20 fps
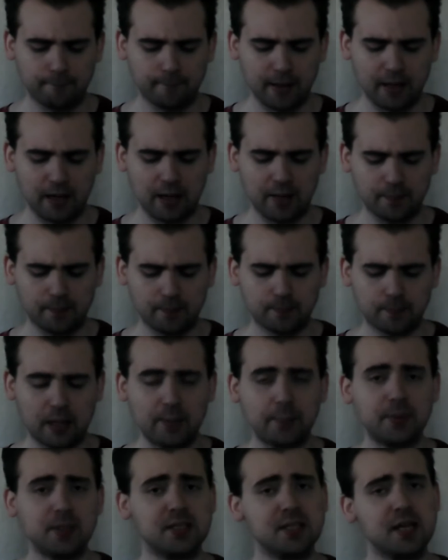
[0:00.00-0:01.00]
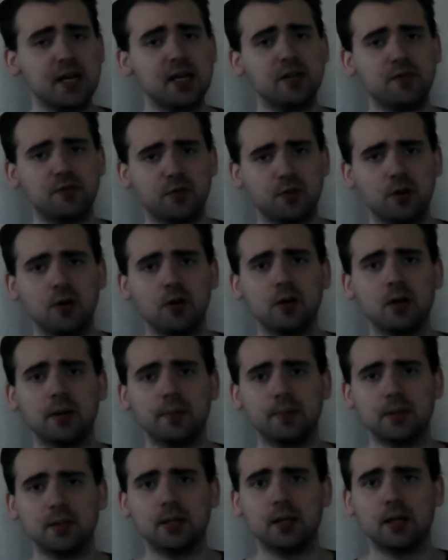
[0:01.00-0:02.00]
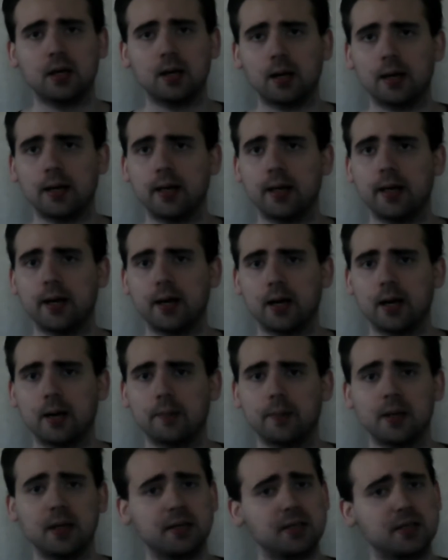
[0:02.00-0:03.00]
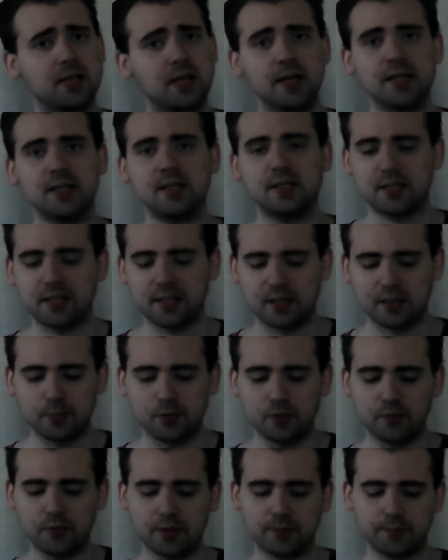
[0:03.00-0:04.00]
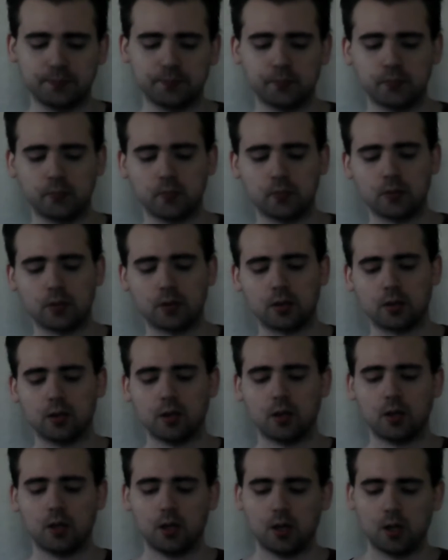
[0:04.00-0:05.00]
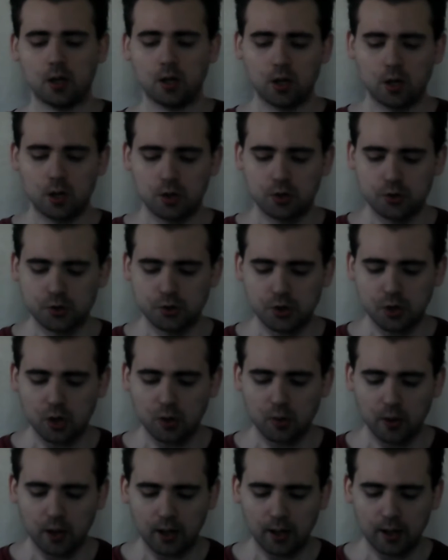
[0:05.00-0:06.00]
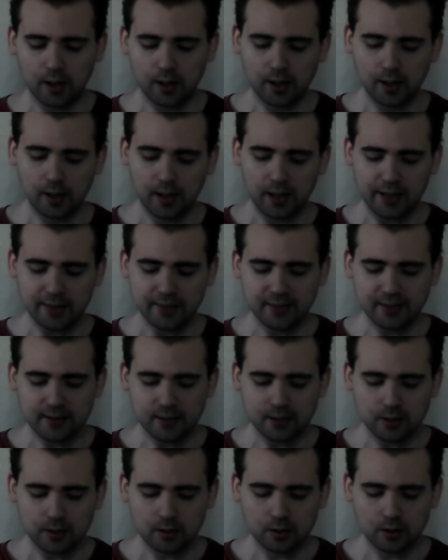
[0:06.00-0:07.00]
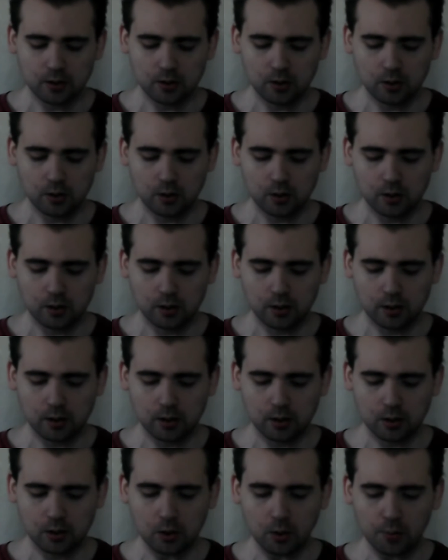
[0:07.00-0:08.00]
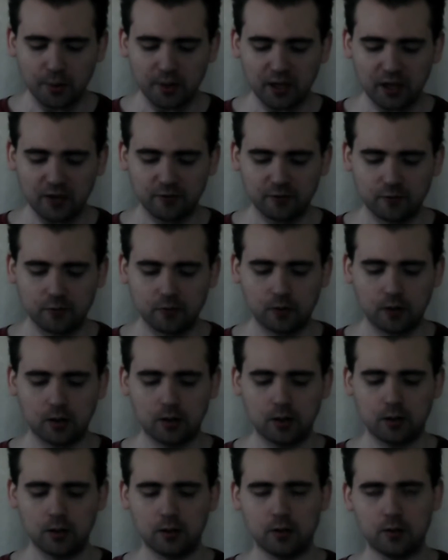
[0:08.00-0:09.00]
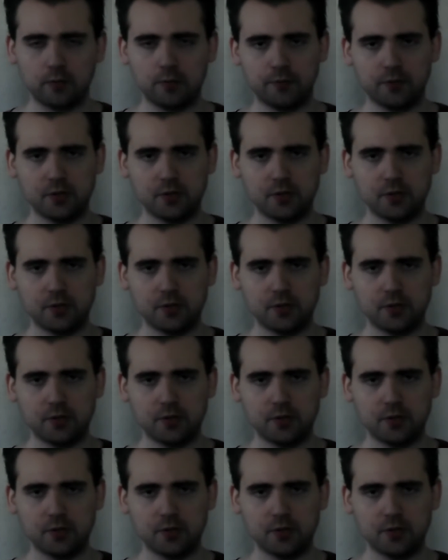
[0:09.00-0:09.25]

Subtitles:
And I'm excited for her, and I'm excited to see the movie. So, I think going off of